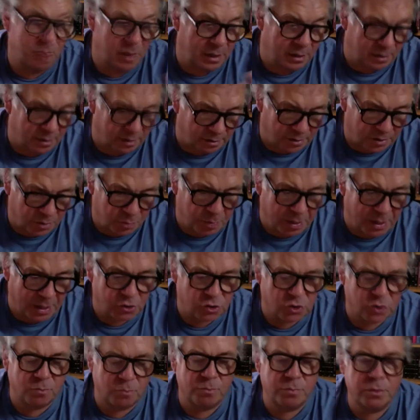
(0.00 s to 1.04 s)
an
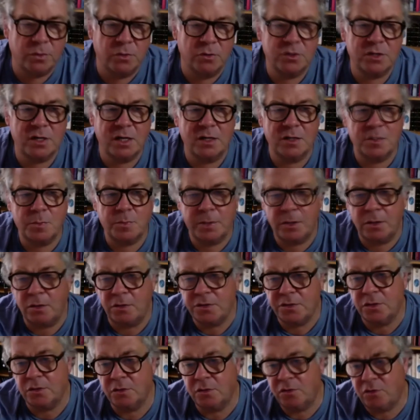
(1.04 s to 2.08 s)
inspection process, but
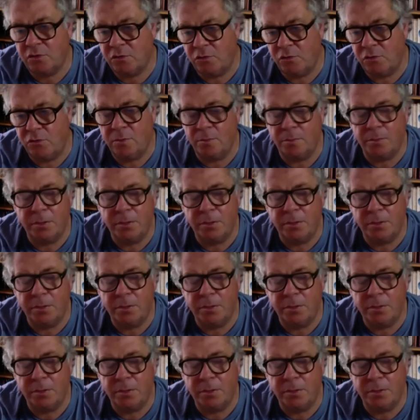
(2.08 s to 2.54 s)
also through the